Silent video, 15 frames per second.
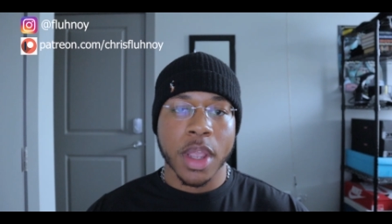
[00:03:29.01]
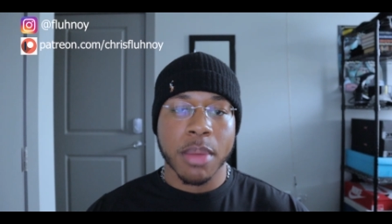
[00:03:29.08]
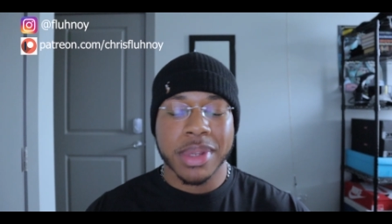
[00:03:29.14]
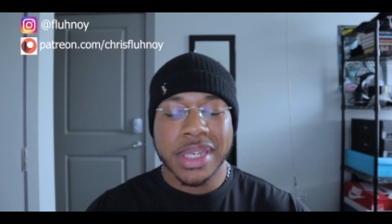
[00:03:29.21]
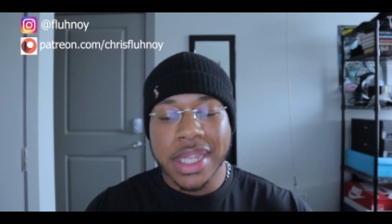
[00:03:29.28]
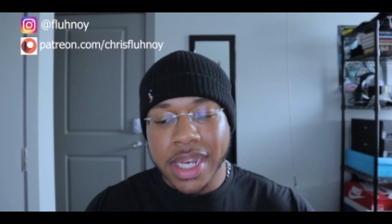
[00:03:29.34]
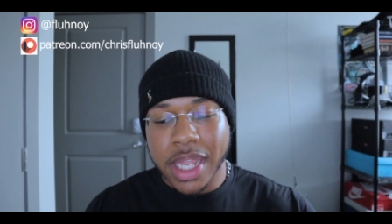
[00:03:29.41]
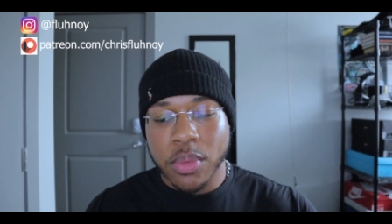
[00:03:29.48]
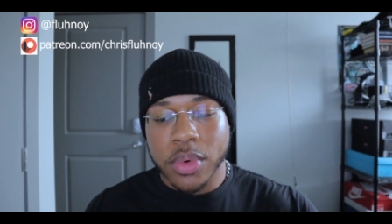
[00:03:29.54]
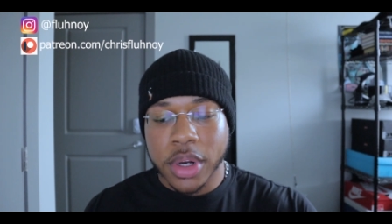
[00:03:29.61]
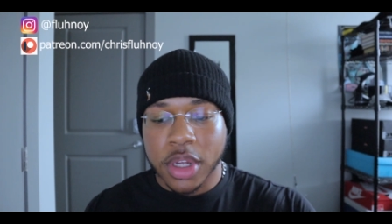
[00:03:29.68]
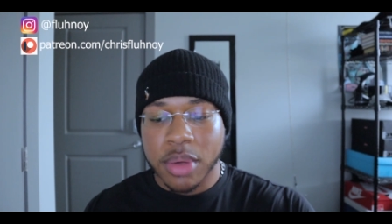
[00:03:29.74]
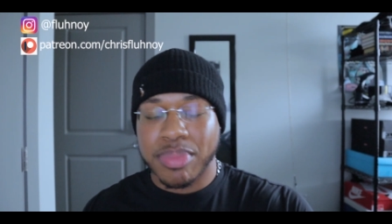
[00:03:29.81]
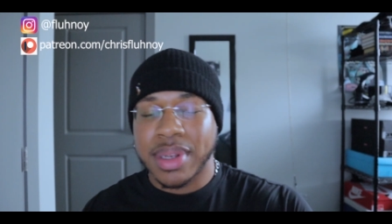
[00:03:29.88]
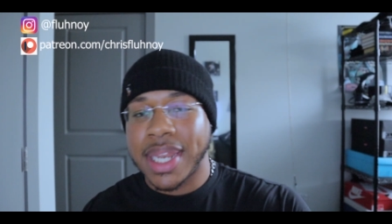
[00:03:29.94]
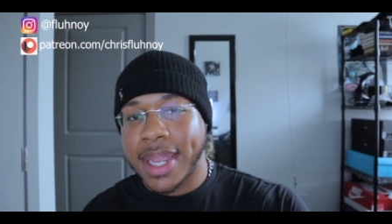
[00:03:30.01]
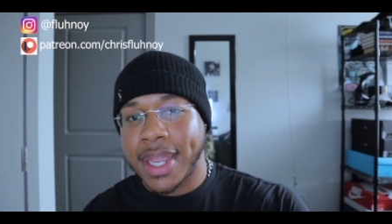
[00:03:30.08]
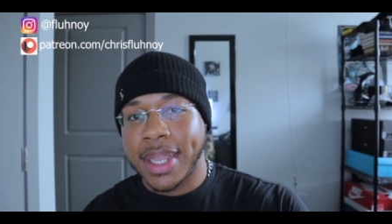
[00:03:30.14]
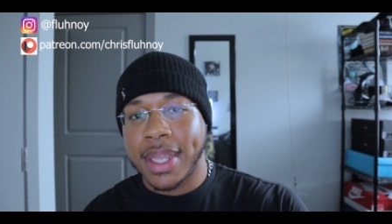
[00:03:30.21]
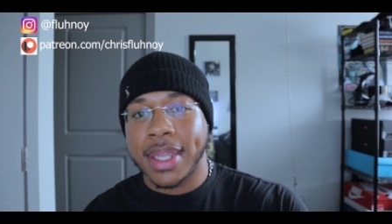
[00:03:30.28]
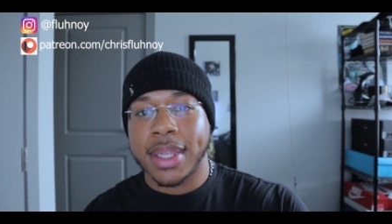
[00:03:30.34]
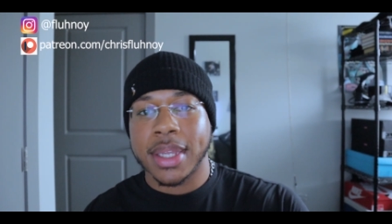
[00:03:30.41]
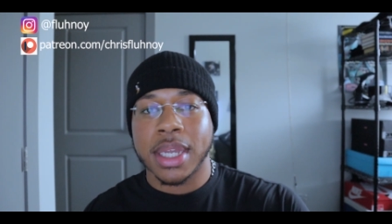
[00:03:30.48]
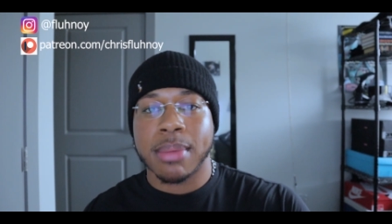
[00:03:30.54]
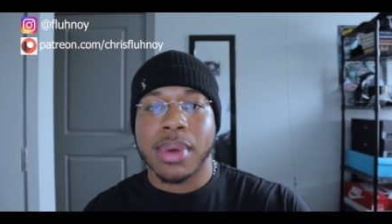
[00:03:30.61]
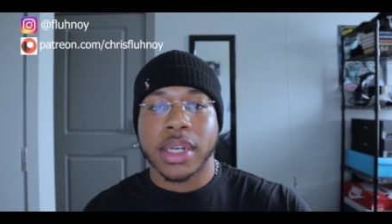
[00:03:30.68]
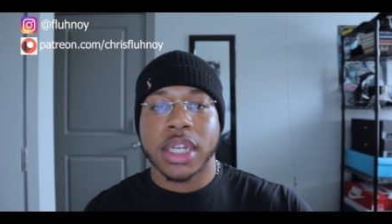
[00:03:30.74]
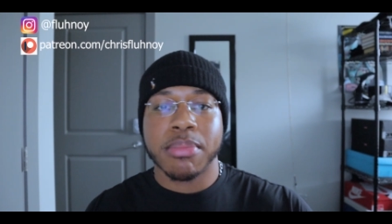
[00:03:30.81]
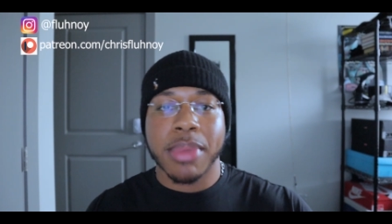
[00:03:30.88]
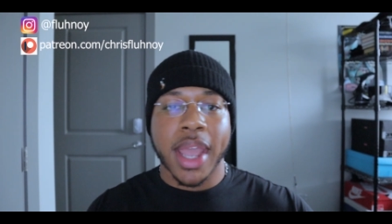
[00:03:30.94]
But then they want to complain
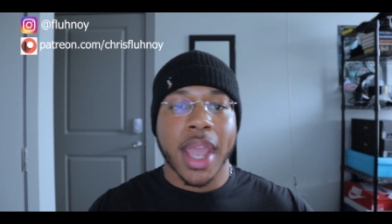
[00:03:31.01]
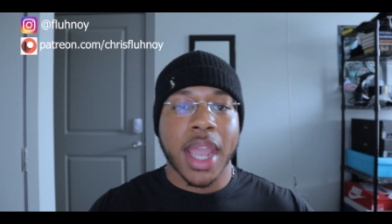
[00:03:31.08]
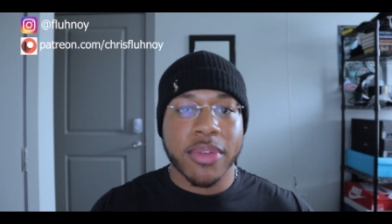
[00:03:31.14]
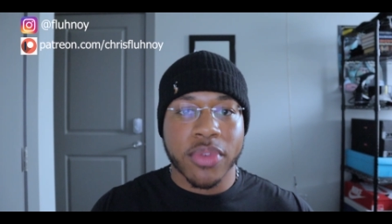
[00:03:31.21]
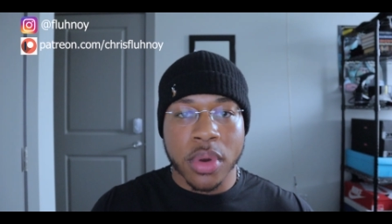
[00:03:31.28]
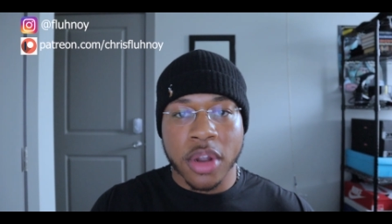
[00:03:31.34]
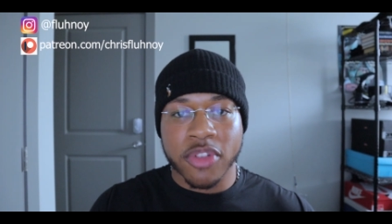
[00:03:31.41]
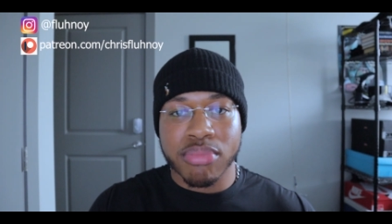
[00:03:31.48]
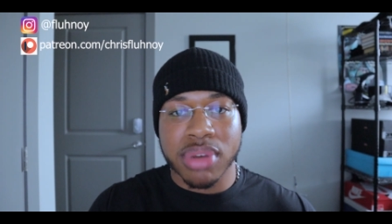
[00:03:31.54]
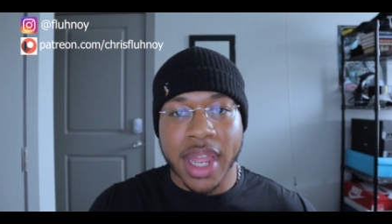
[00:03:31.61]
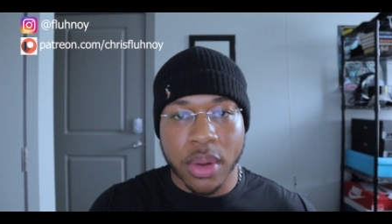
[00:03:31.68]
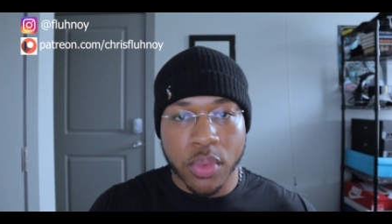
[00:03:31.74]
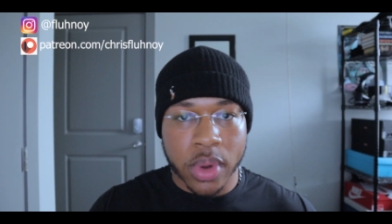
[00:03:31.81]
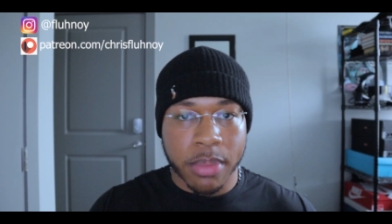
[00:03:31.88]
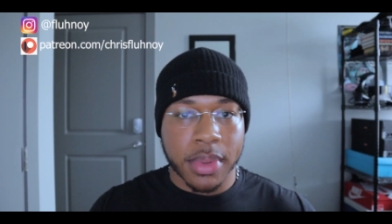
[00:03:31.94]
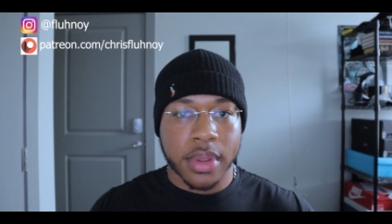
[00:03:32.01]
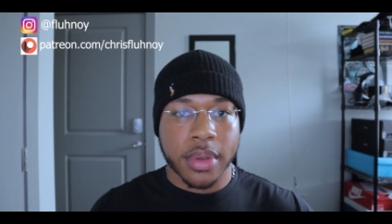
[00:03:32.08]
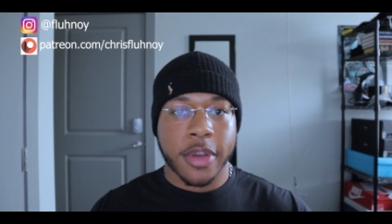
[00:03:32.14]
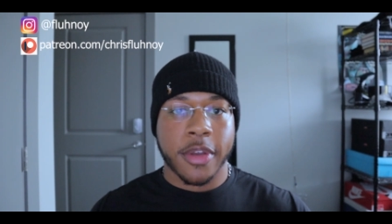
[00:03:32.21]
about the behavior of black women.